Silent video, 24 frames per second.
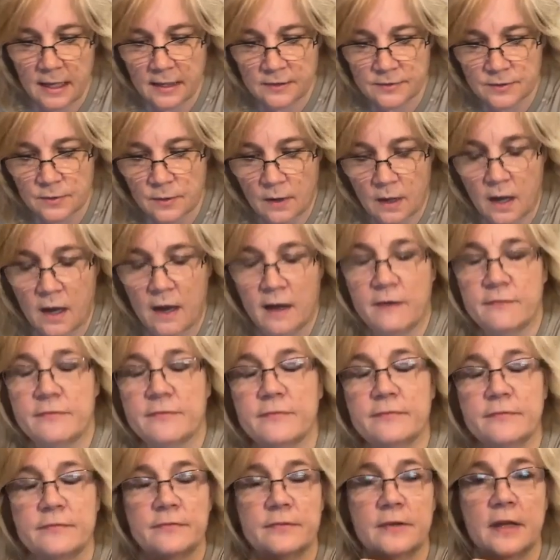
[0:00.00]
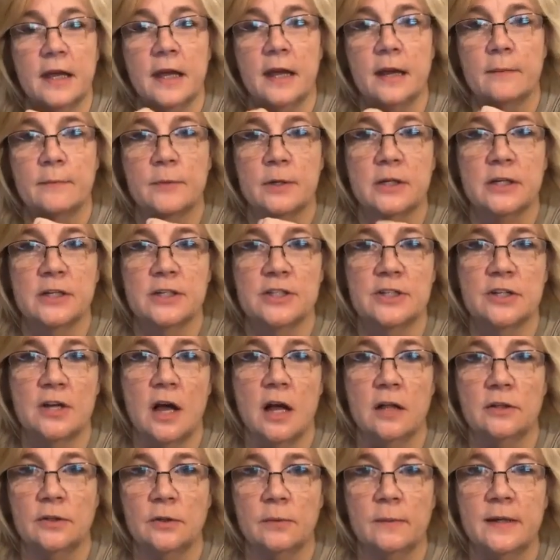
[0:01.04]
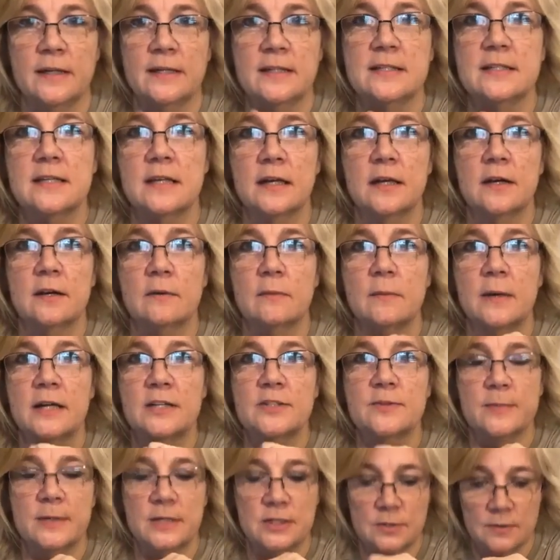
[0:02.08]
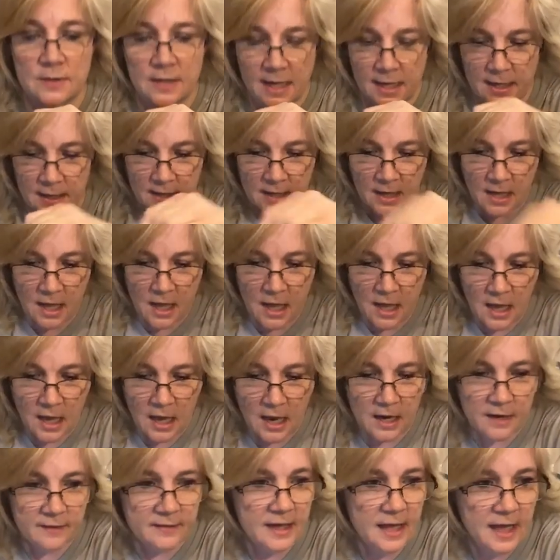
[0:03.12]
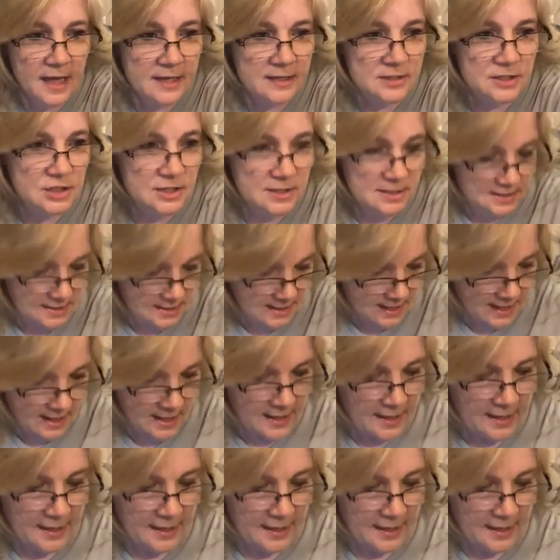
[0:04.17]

I'll do off camera because y'all don't want to sit here and watch me do that, are the edges.